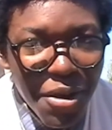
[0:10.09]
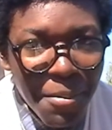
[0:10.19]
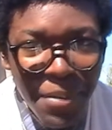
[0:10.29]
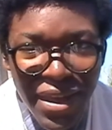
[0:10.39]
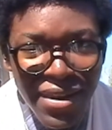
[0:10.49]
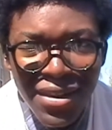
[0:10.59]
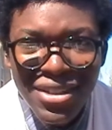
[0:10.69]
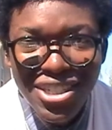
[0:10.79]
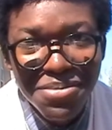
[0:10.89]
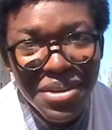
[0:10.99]

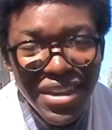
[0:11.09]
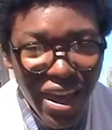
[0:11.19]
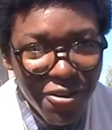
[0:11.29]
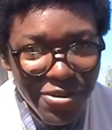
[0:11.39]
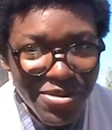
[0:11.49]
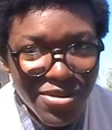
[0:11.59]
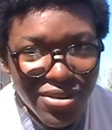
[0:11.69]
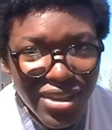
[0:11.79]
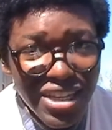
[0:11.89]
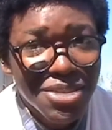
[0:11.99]
Men should be careful,
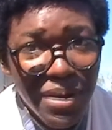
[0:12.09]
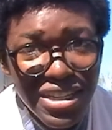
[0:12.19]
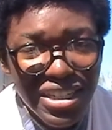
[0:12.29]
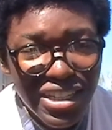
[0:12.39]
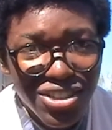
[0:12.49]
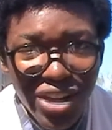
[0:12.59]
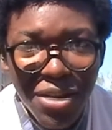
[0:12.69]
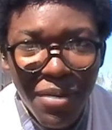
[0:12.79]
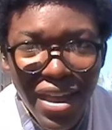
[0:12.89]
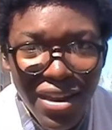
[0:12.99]
especially
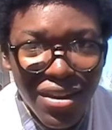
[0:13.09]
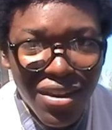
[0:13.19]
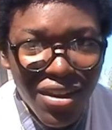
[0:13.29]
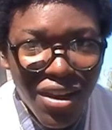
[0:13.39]
straight men,